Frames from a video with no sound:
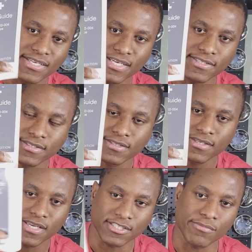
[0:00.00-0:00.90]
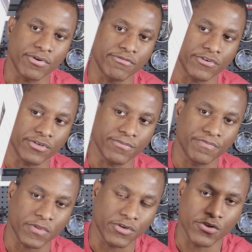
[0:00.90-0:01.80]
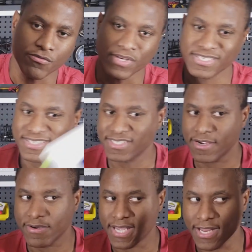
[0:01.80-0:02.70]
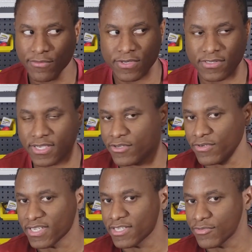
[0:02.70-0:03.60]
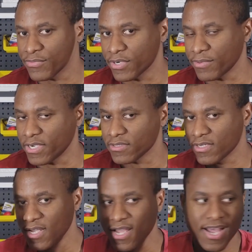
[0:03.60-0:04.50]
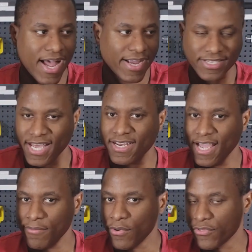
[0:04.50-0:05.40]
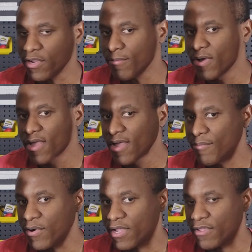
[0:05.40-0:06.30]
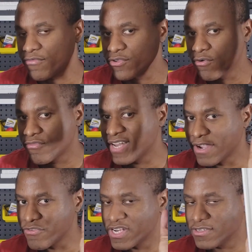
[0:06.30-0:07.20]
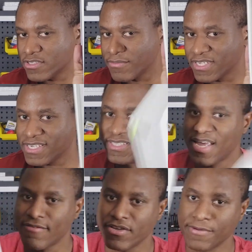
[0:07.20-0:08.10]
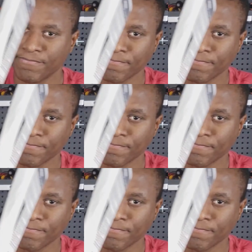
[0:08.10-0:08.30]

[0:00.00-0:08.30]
This is the book for you. You don't necessarily, I don't want to say you don't need this book, because I kind of like both of them. But if you don't feel like reading something this heavy,